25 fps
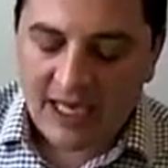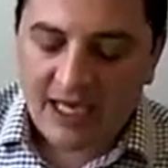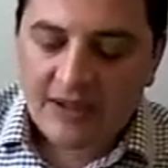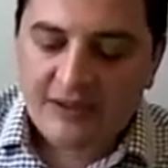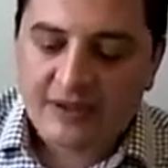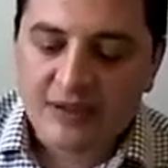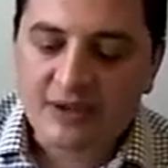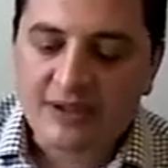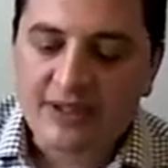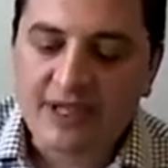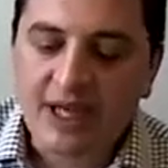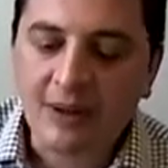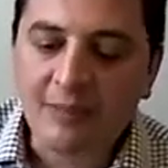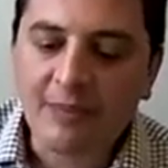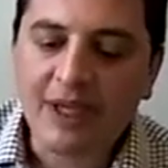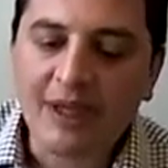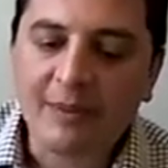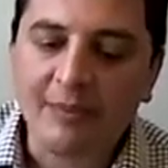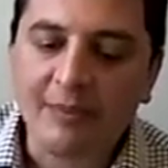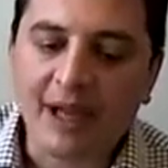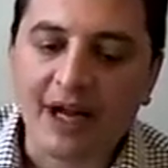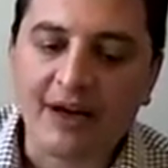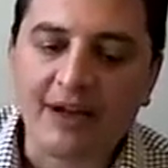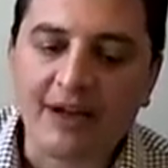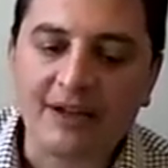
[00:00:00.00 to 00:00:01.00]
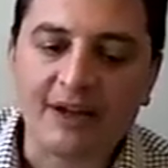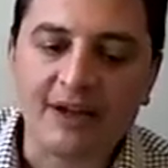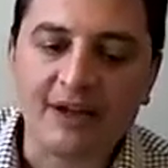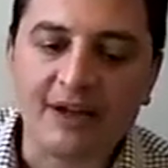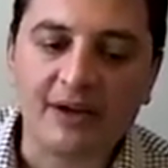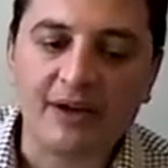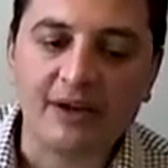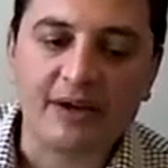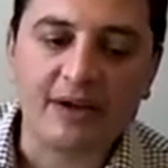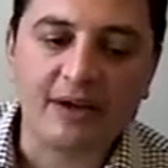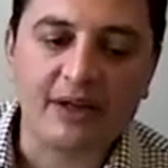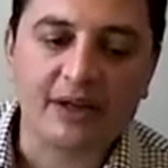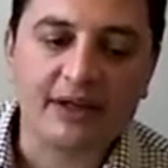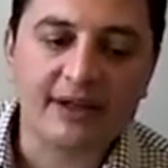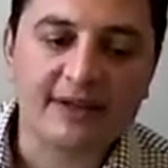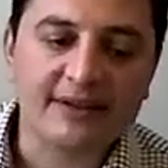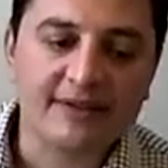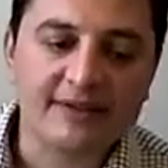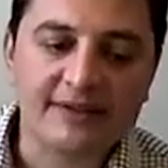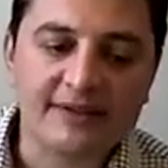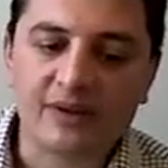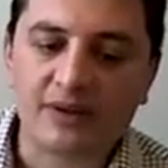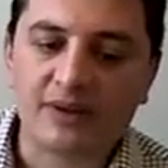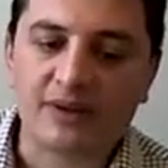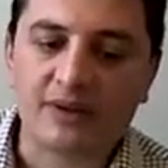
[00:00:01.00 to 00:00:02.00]
So tell me about,
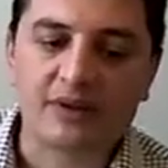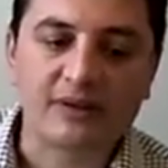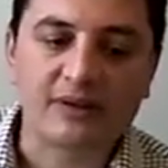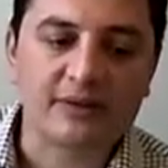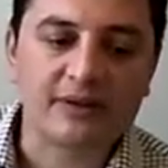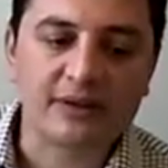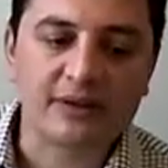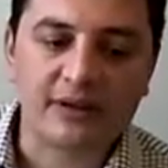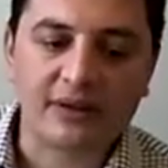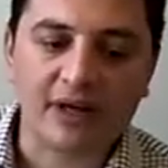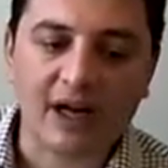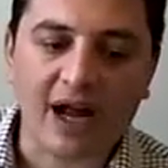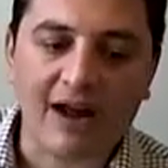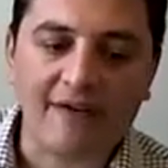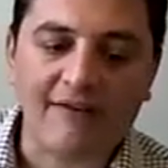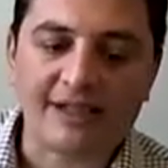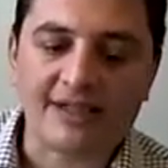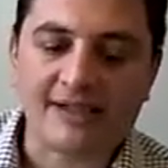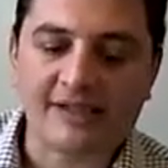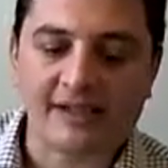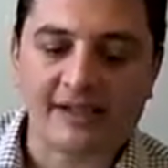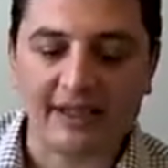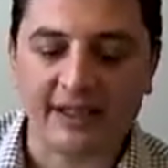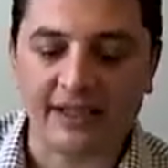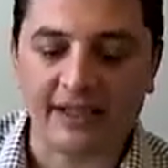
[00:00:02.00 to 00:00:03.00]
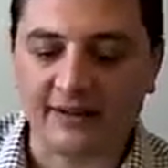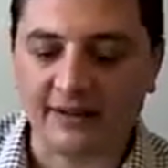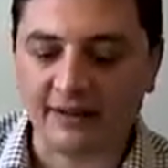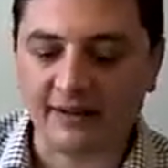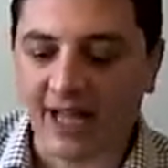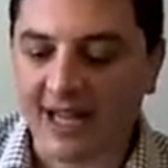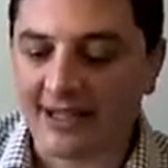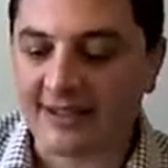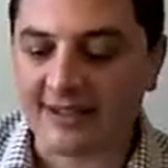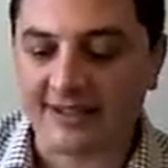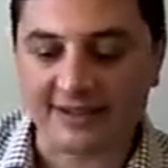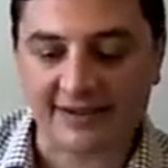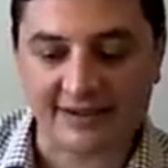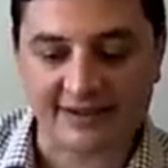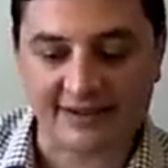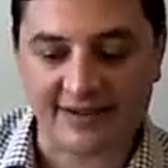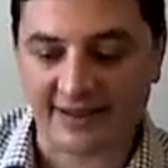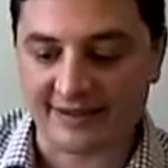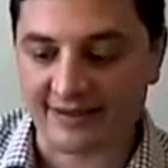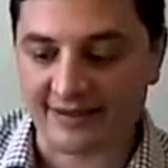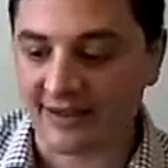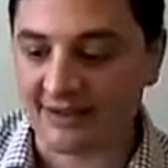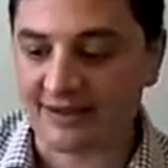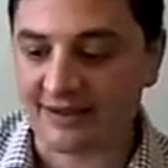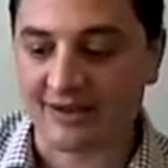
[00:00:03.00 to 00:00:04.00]
these are obviously lots of
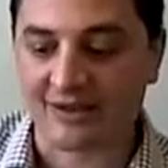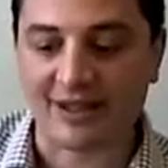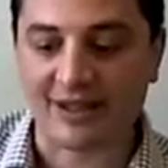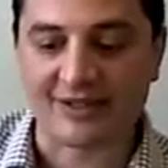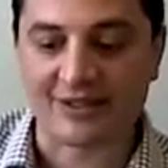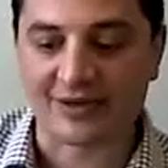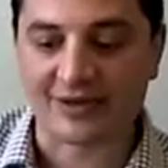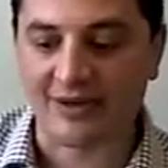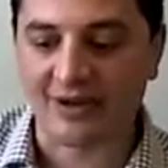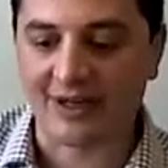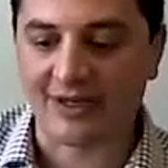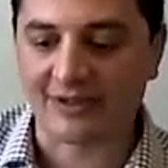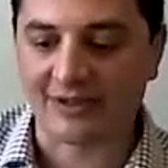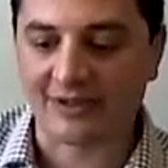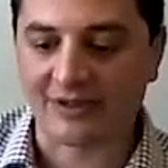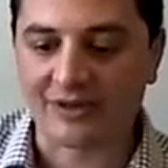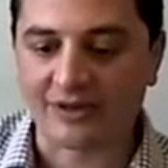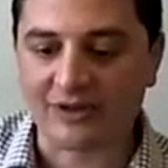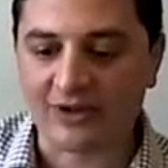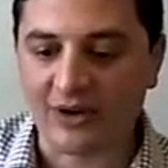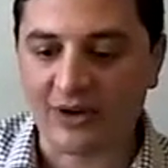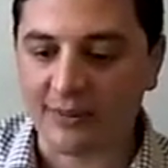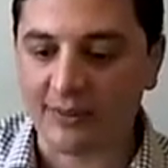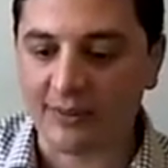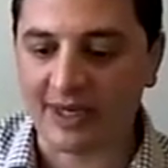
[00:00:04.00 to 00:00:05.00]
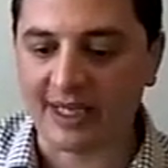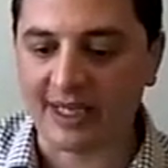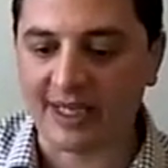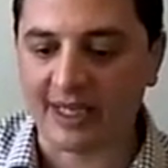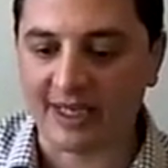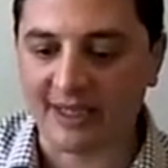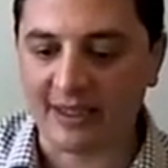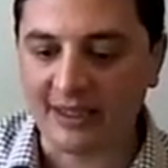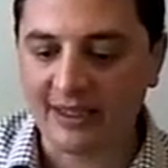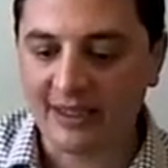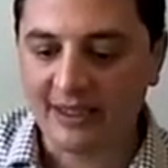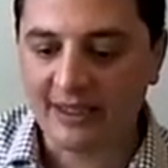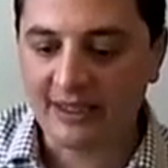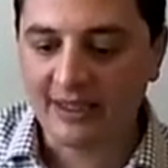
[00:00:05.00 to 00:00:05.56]
success, lots of great stories. There's so many